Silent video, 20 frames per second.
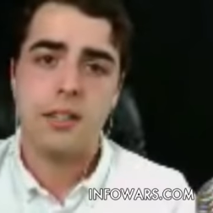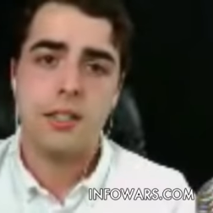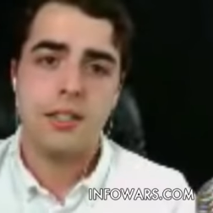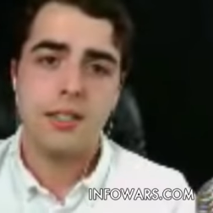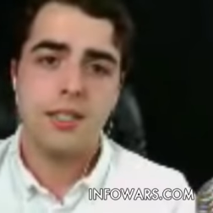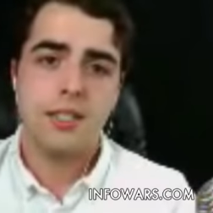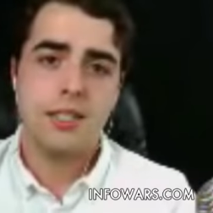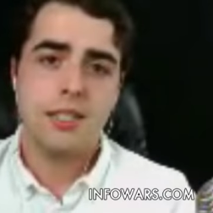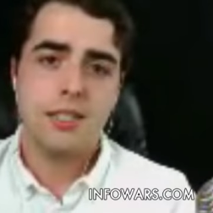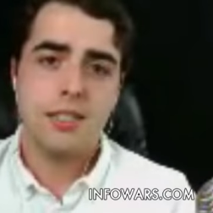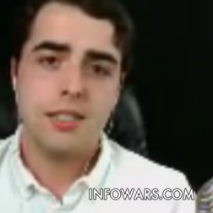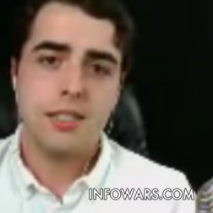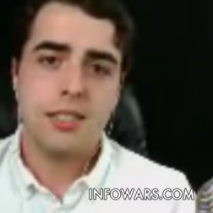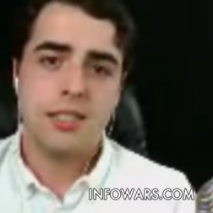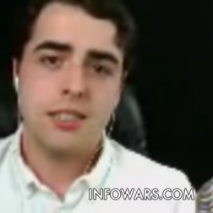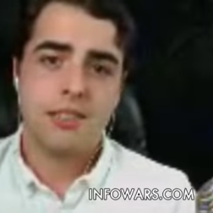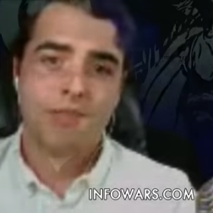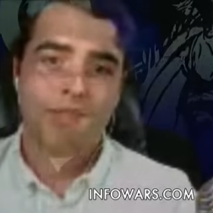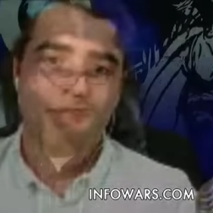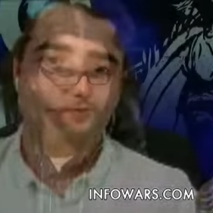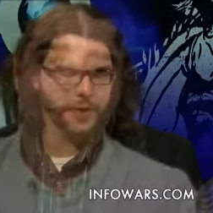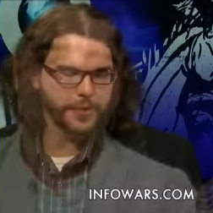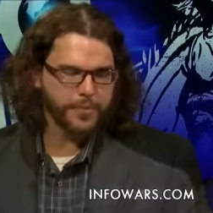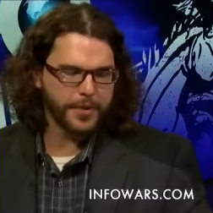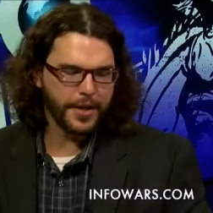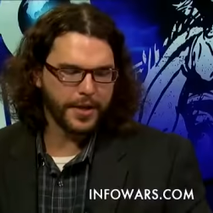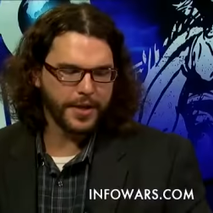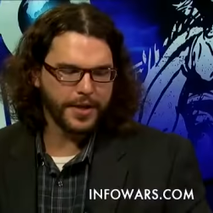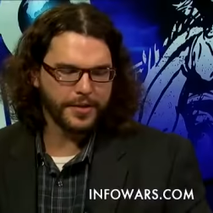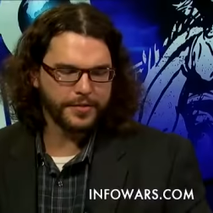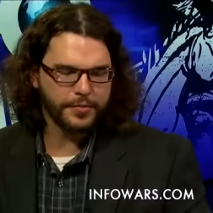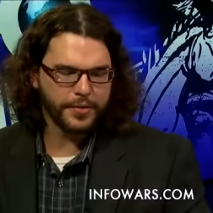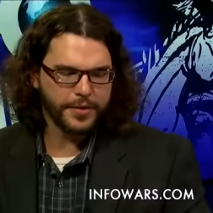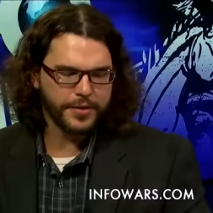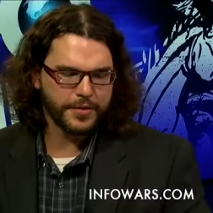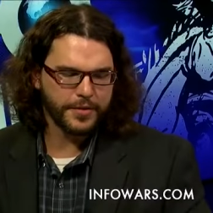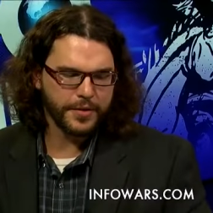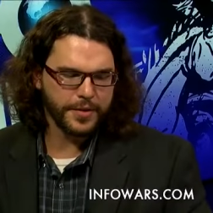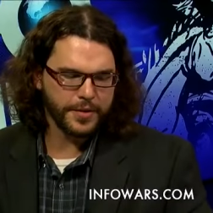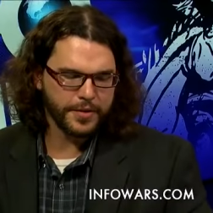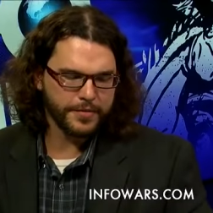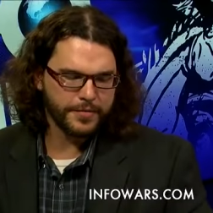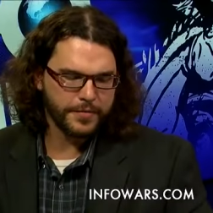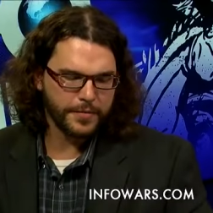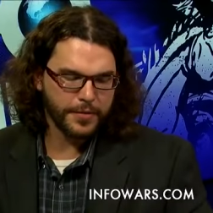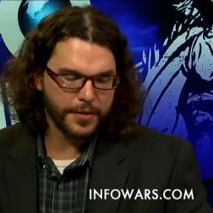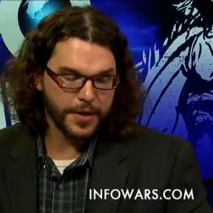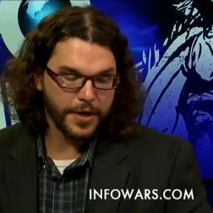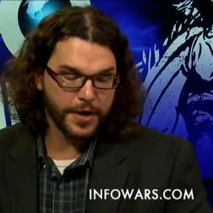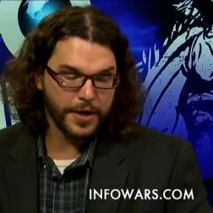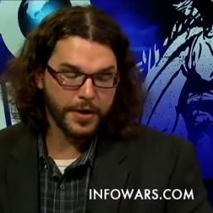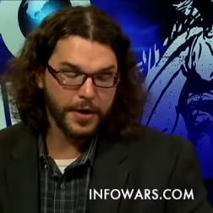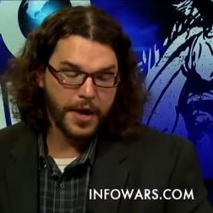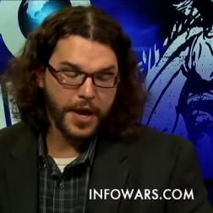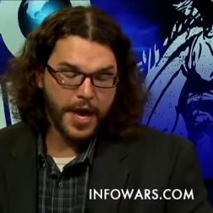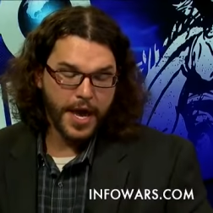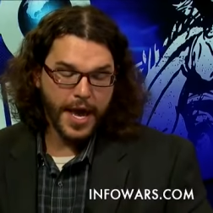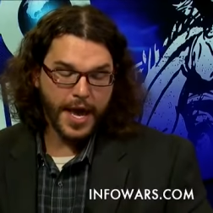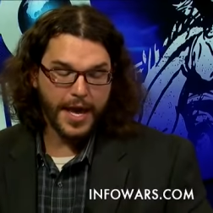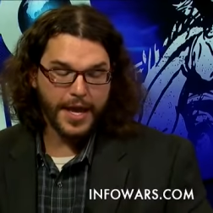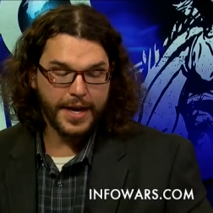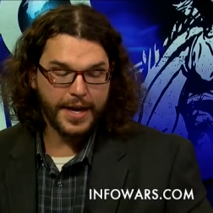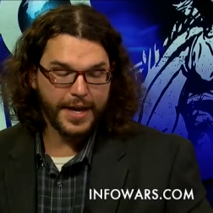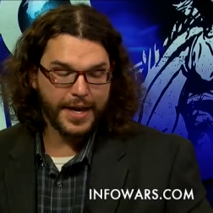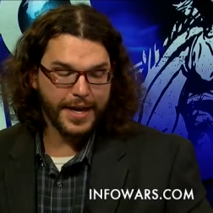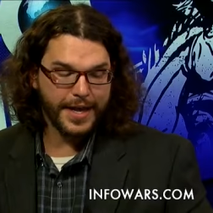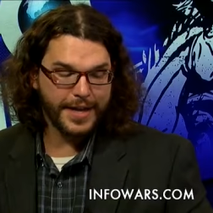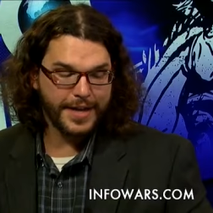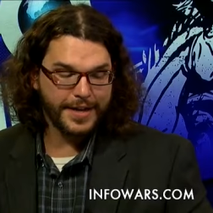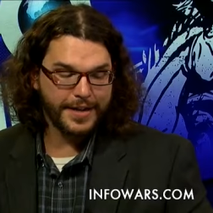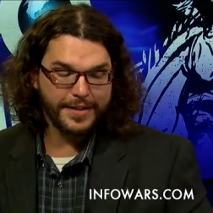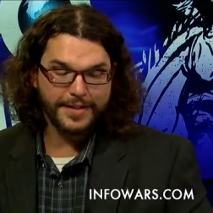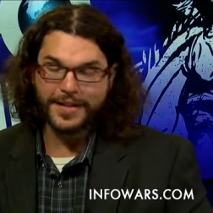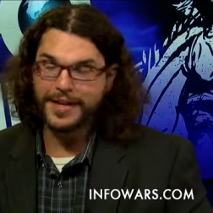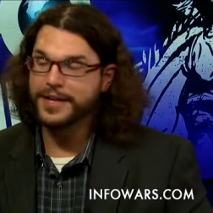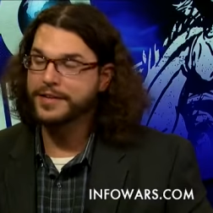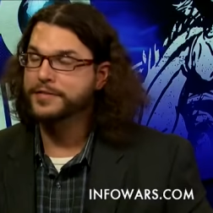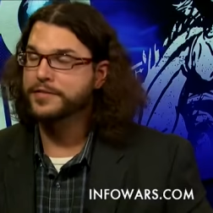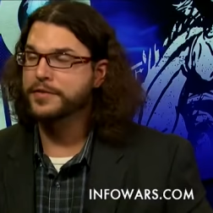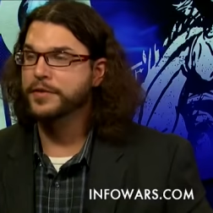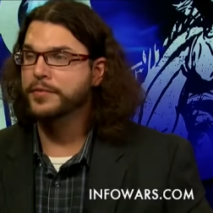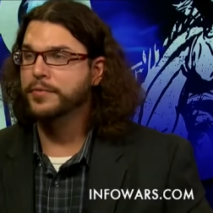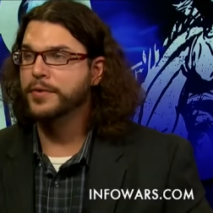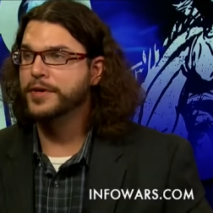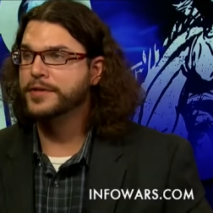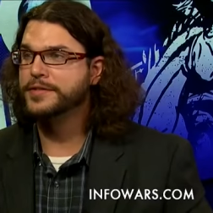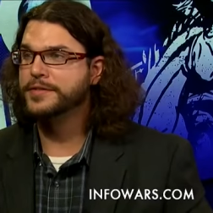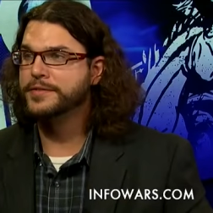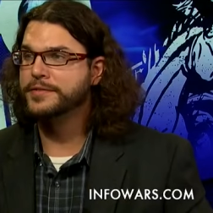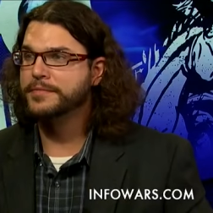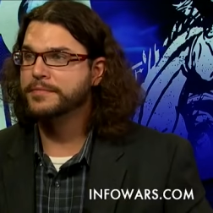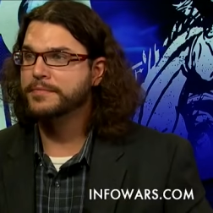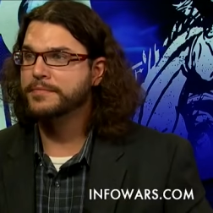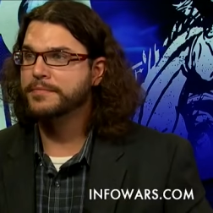It's corporate credibility is what they're looking for there, and and kids are the worst.